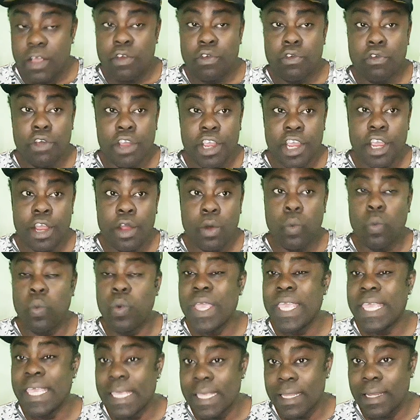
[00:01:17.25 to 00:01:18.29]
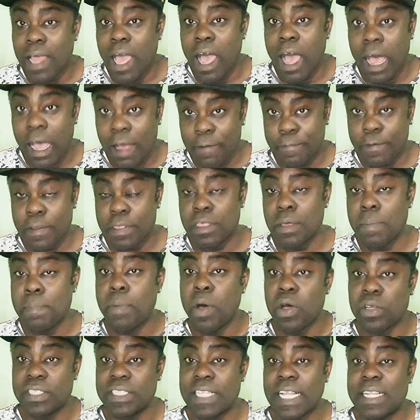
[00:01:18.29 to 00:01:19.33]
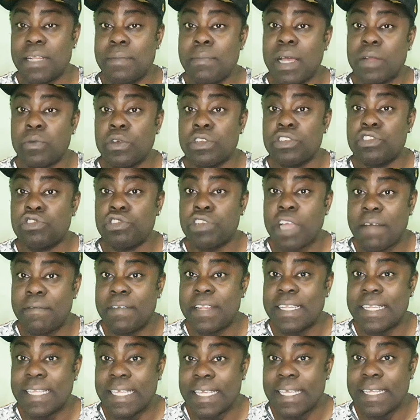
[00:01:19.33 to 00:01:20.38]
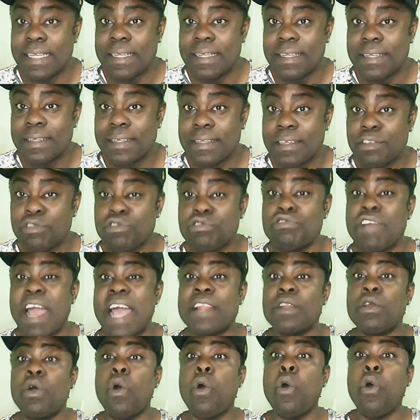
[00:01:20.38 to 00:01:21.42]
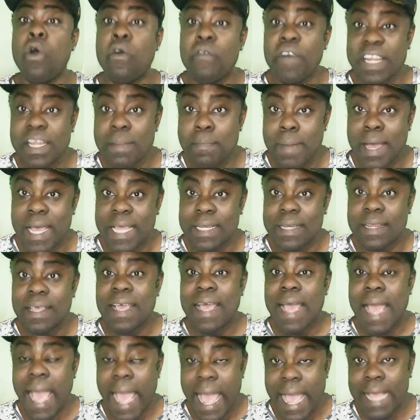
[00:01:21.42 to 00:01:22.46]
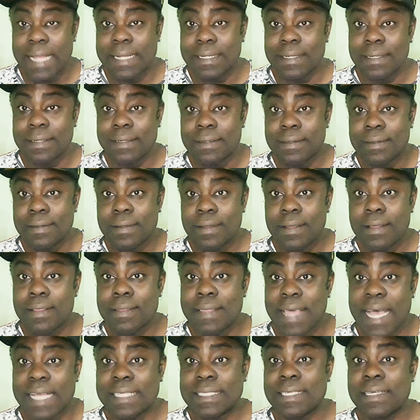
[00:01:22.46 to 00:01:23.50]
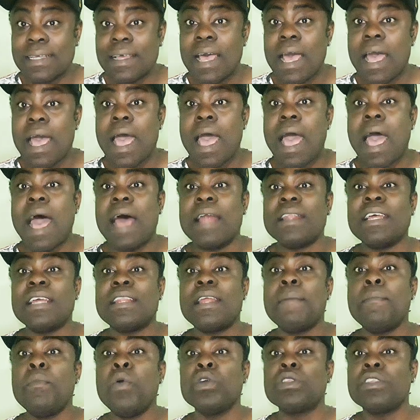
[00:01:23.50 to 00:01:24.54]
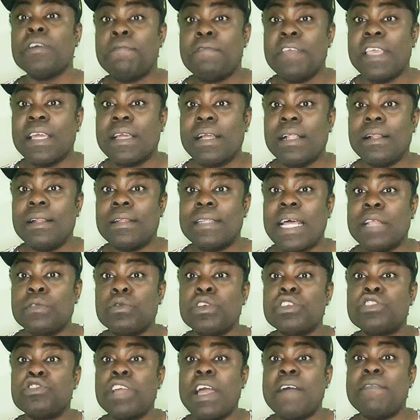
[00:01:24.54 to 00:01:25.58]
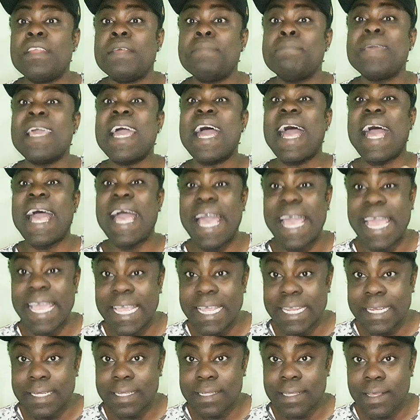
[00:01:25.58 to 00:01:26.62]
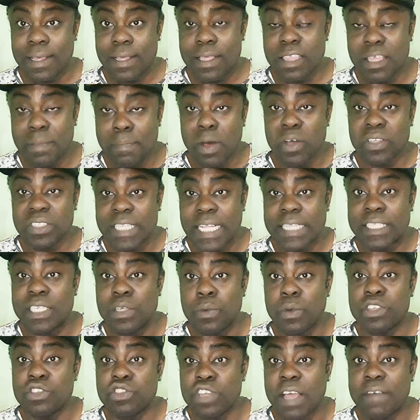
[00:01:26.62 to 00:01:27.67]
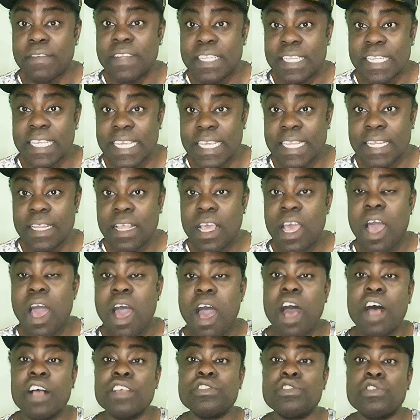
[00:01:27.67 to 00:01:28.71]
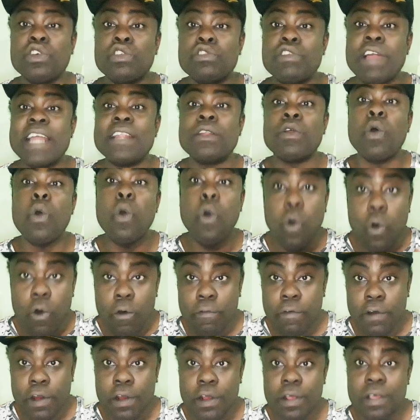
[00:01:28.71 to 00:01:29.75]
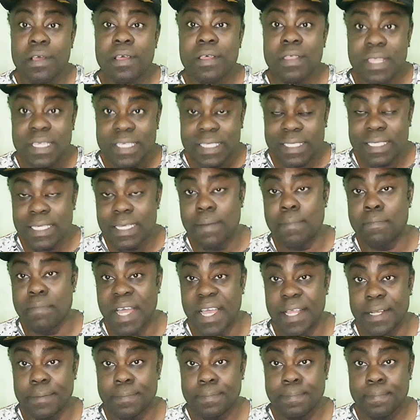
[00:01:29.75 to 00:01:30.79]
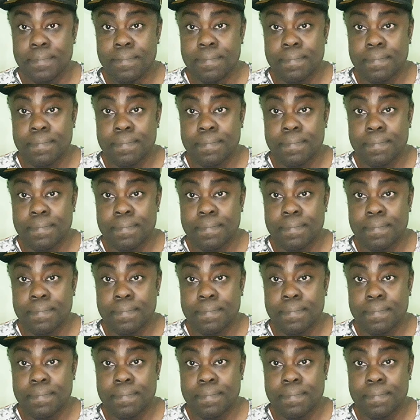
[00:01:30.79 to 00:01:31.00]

rear wheel of the bus that the man was traveling in ran over the man, and that another motor vehicle that was traveling behind the bus that he was traveling in also ran over the same man.